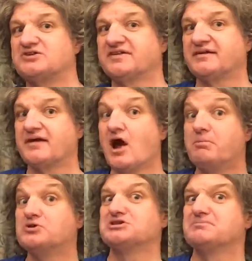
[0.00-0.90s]
says,
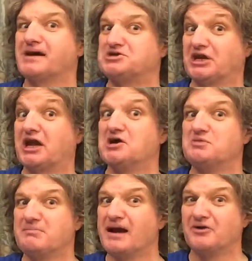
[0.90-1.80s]
put in the magic code we
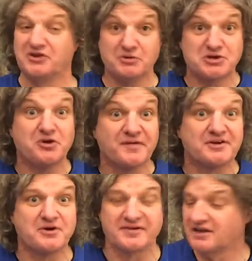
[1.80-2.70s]
mailed you, which of course the
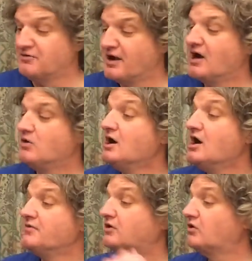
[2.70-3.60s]
crooks don't know.
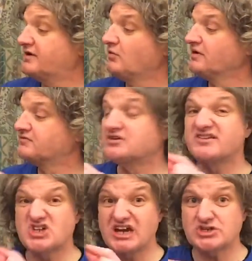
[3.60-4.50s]
The crooks want to
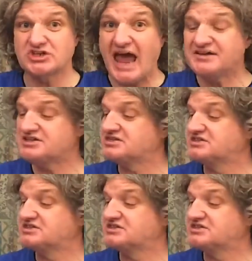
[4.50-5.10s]
just edited the